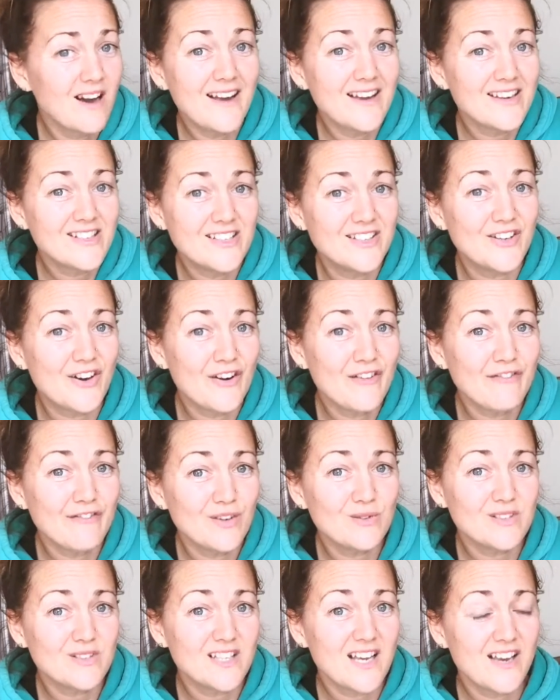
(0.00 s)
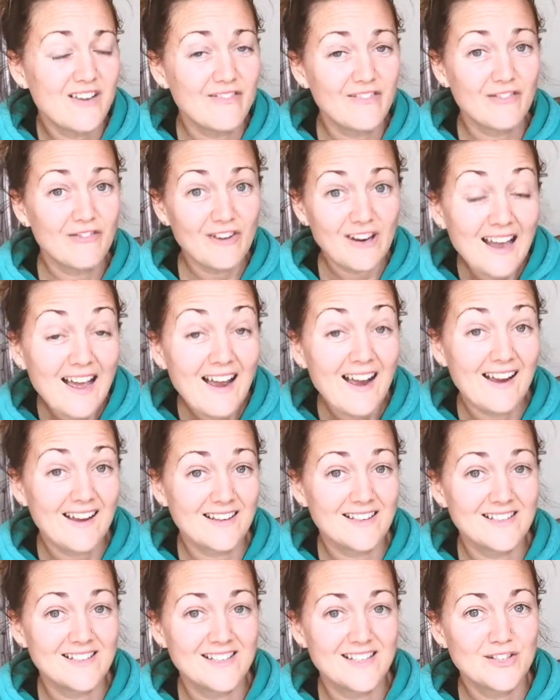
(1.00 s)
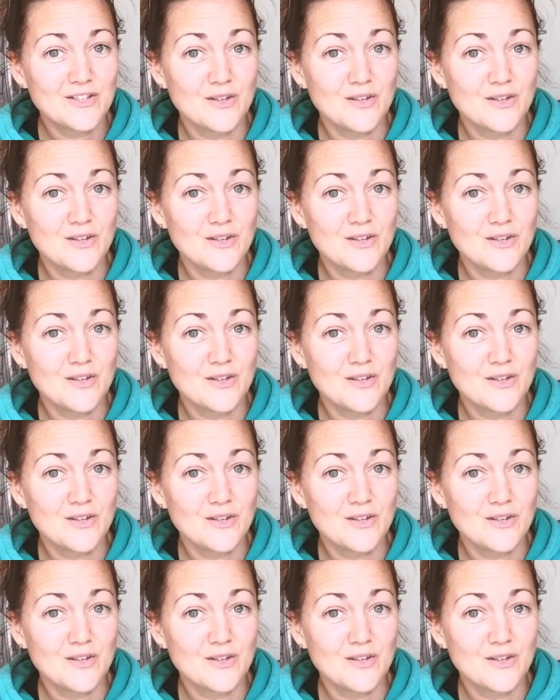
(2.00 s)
I actually don't feel safe and relaxed.